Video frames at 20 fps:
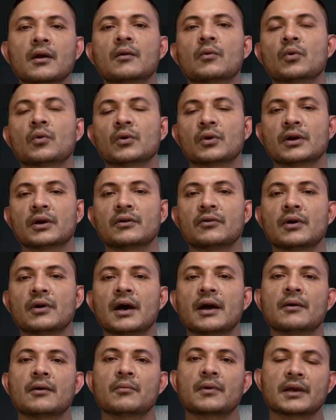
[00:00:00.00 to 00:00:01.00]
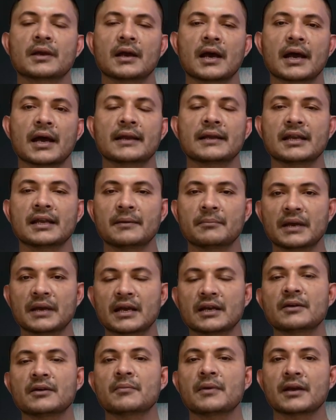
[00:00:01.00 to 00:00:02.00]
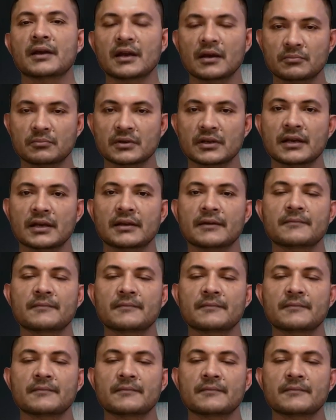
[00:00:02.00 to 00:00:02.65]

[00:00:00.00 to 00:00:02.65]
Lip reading: or contract with an IT management company.